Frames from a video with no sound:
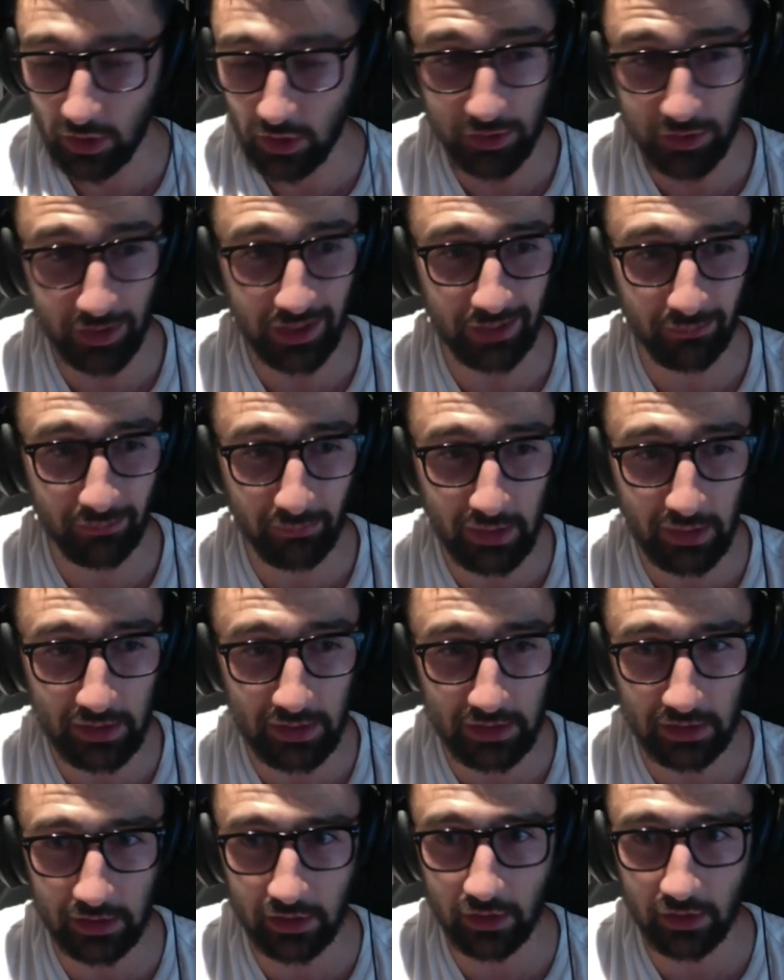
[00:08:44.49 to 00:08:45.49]
Do they
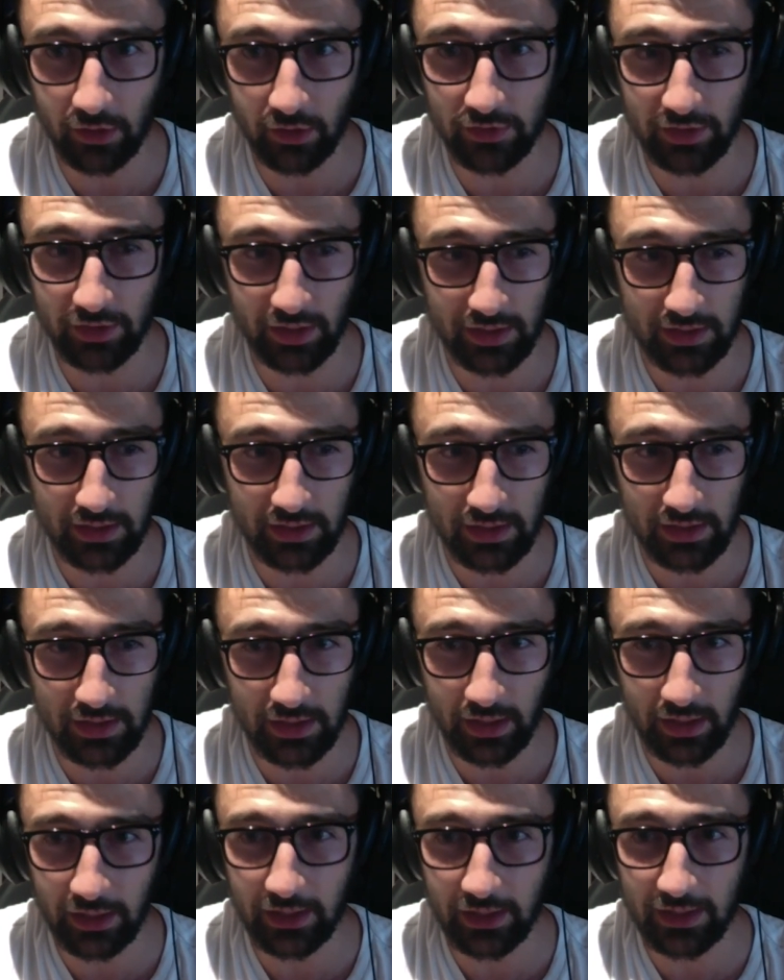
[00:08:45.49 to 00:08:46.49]
immediately go to that
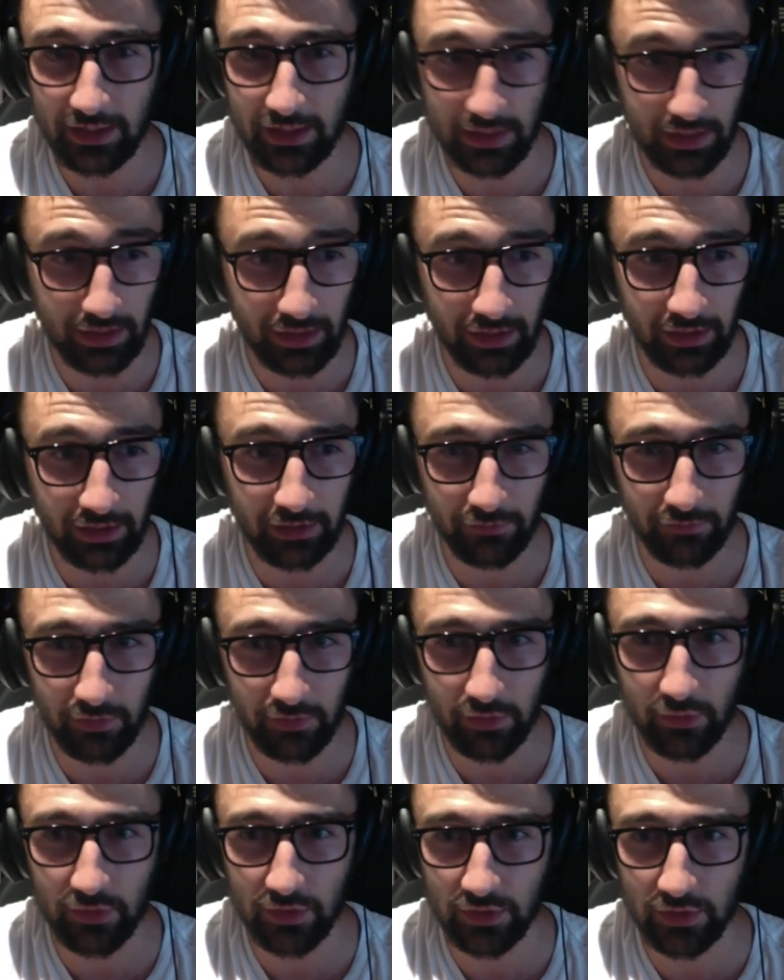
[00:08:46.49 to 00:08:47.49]
CTA? Is it clear for
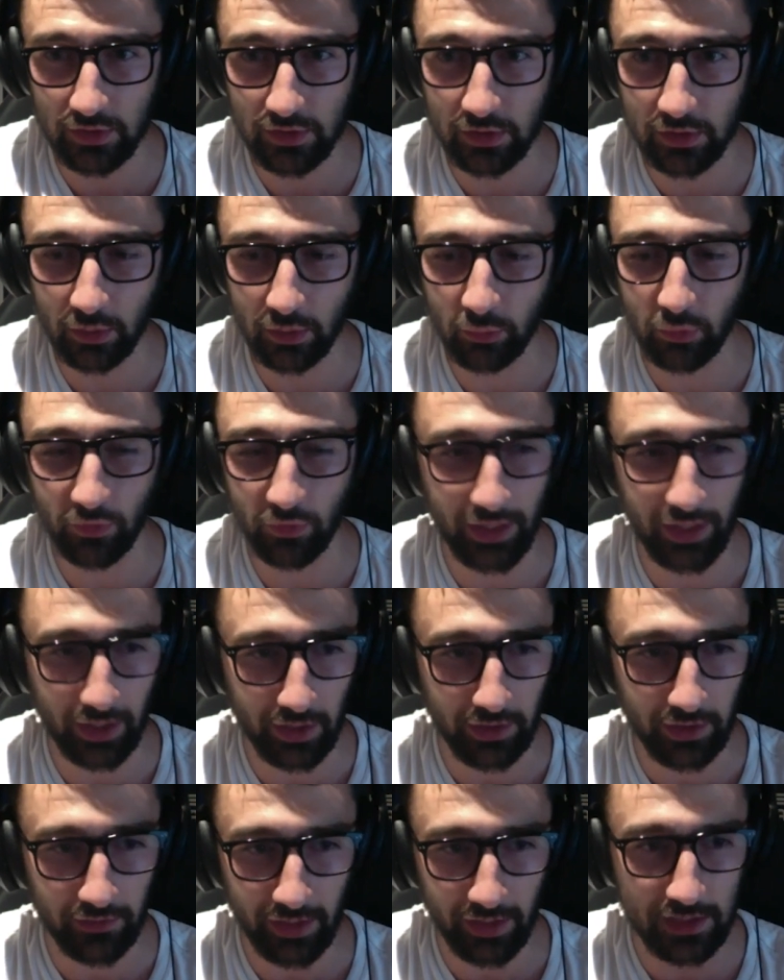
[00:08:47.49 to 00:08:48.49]
users, what their
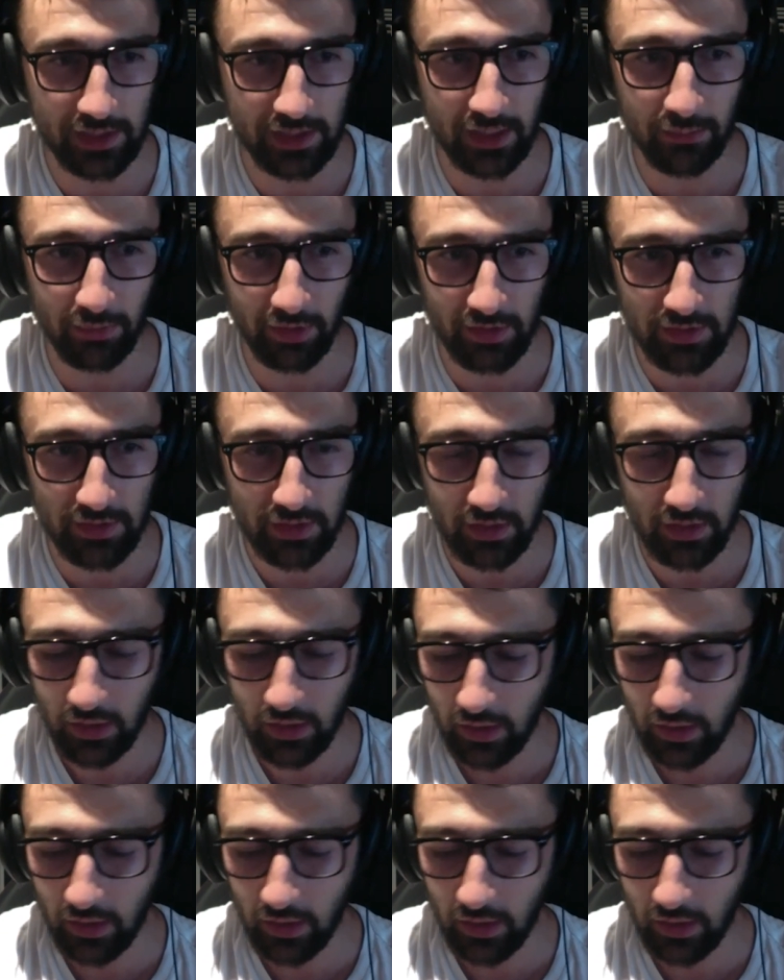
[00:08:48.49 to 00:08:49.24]
kind of next step is?